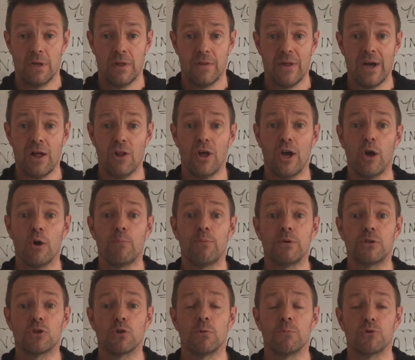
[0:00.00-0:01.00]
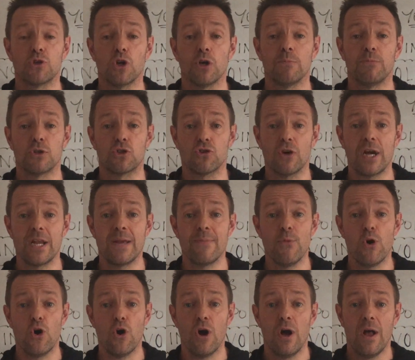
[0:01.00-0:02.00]
That'll help you to absorb the training
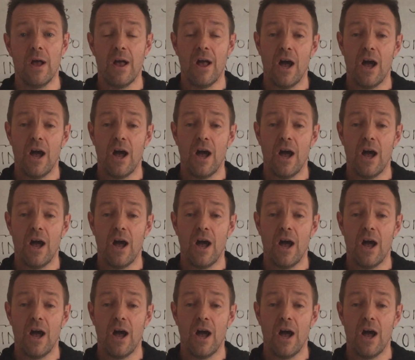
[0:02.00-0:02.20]
more.